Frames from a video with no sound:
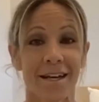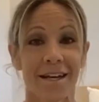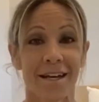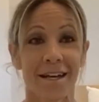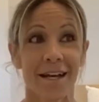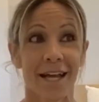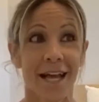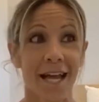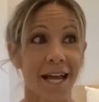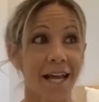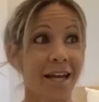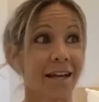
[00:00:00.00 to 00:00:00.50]

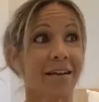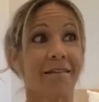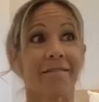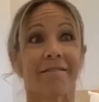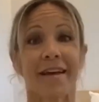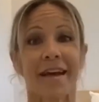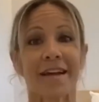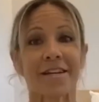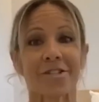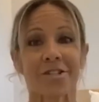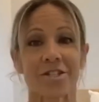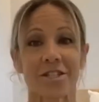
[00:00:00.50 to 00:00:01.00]
it
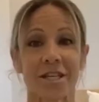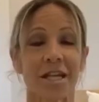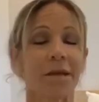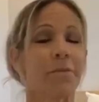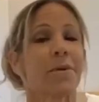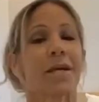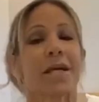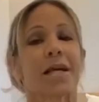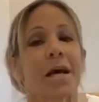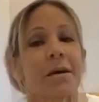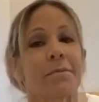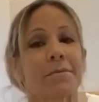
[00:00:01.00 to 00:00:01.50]
eventually
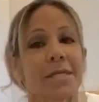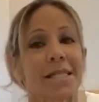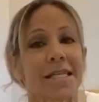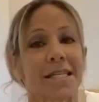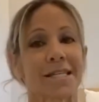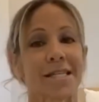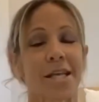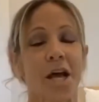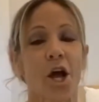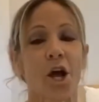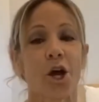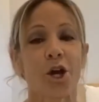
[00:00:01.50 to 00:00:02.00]
becomes
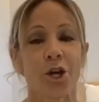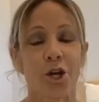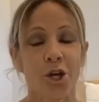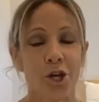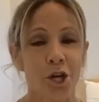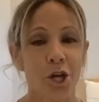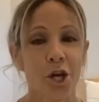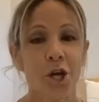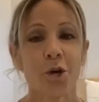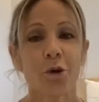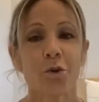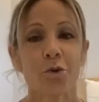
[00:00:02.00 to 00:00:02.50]
this
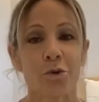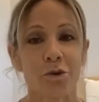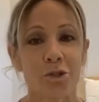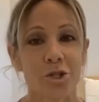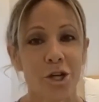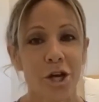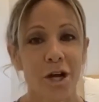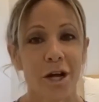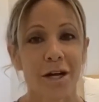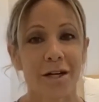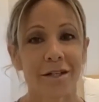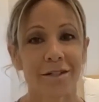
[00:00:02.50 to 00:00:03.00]
huge
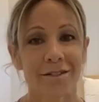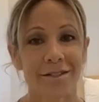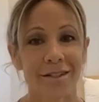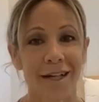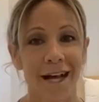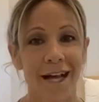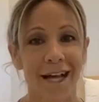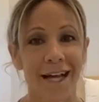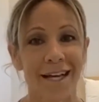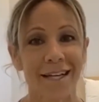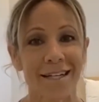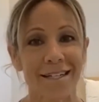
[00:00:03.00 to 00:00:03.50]

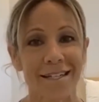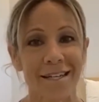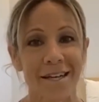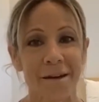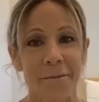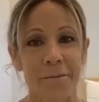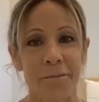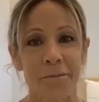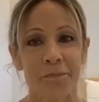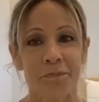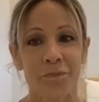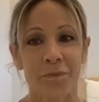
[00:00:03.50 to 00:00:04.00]
light.
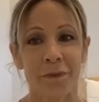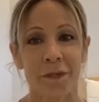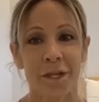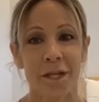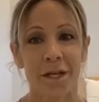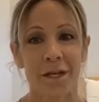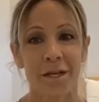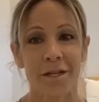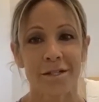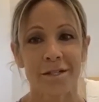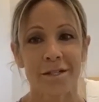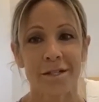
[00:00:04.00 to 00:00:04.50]

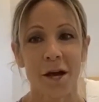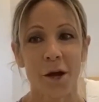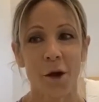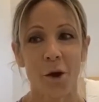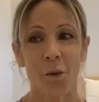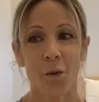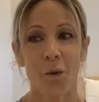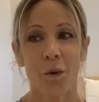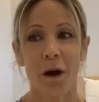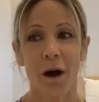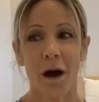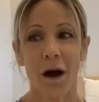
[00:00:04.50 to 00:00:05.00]

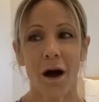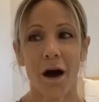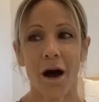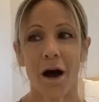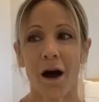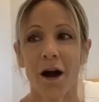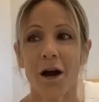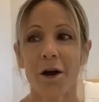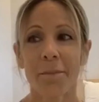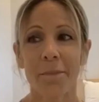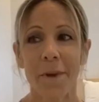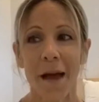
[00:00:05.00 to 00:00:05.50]
So
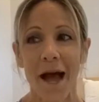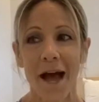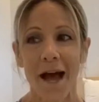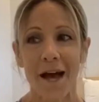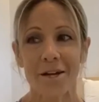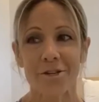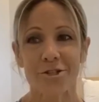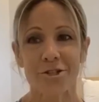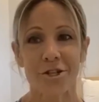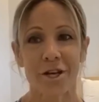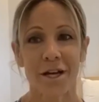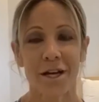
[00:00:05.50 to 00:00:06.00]
our
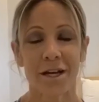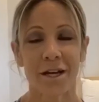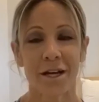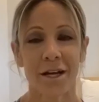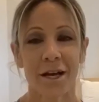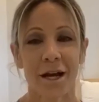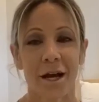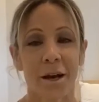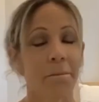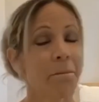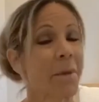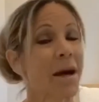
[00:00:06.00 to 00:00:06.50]
passion
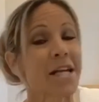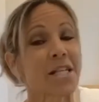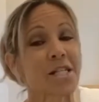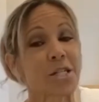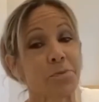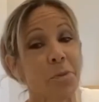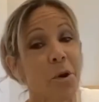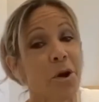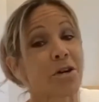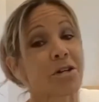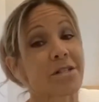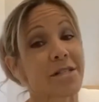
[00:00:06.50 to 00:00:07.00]
might
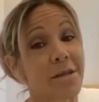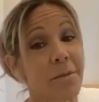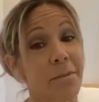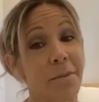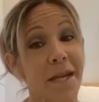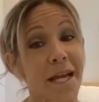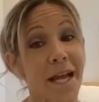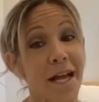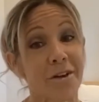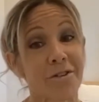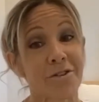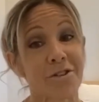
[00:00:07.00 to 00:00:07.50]
spark
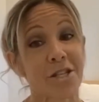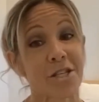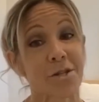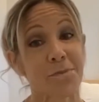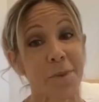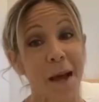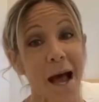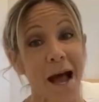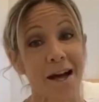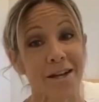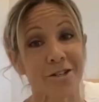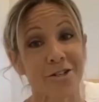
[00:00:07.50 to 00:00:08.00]
somebody else's
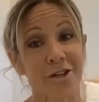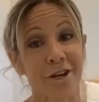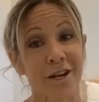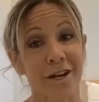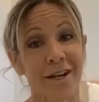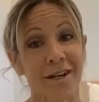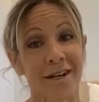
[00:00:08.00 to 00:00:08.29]
passion,